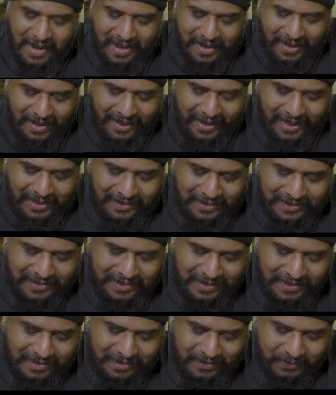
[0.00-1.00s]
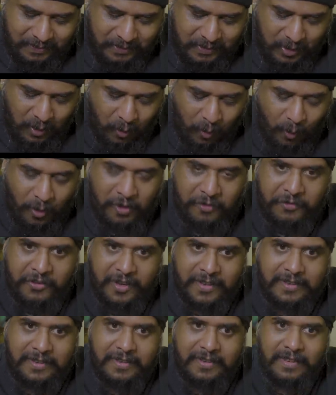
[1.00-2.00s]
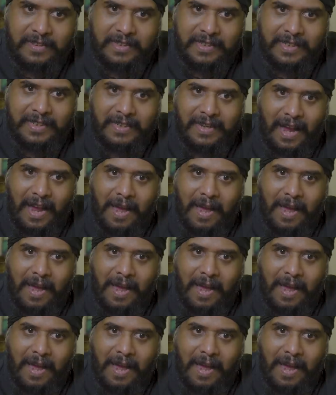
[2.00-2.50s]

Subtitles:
Like, I think the whole fraternity